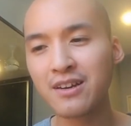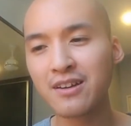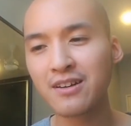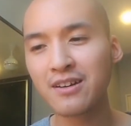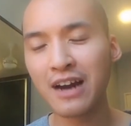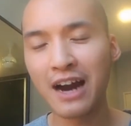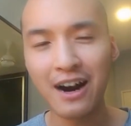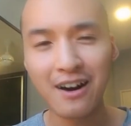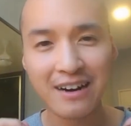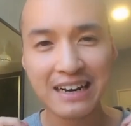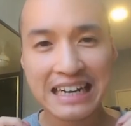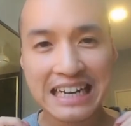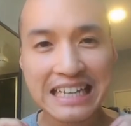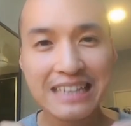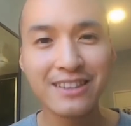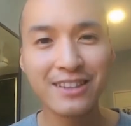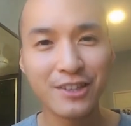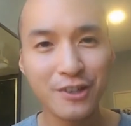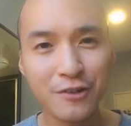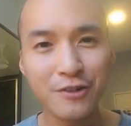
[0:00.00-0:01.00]
are
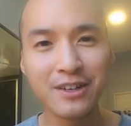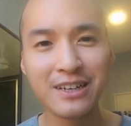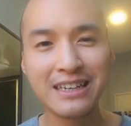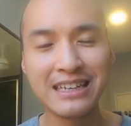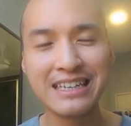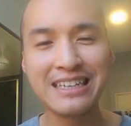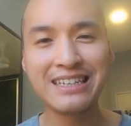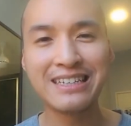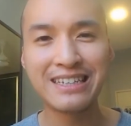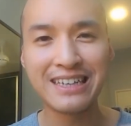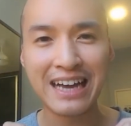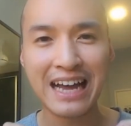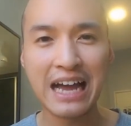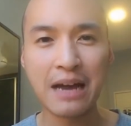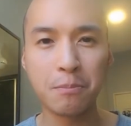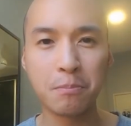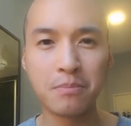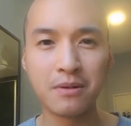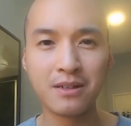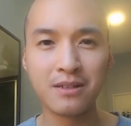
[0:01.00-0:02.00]
literally the
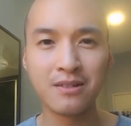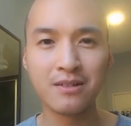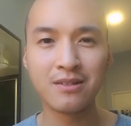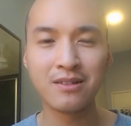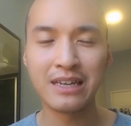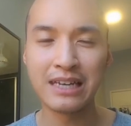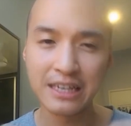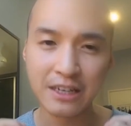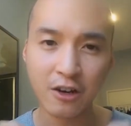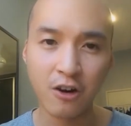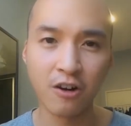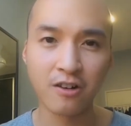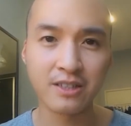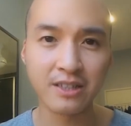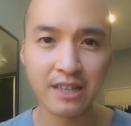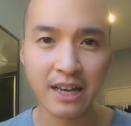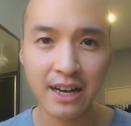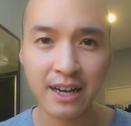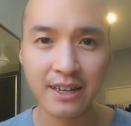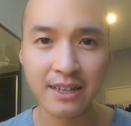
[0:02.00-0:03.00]
apple in God's
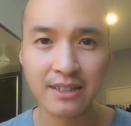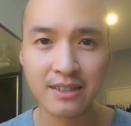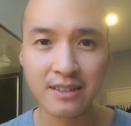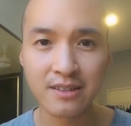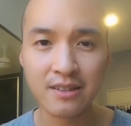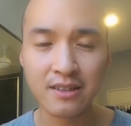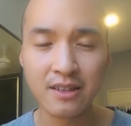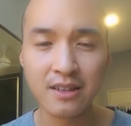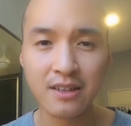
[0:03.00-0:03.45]
eyes.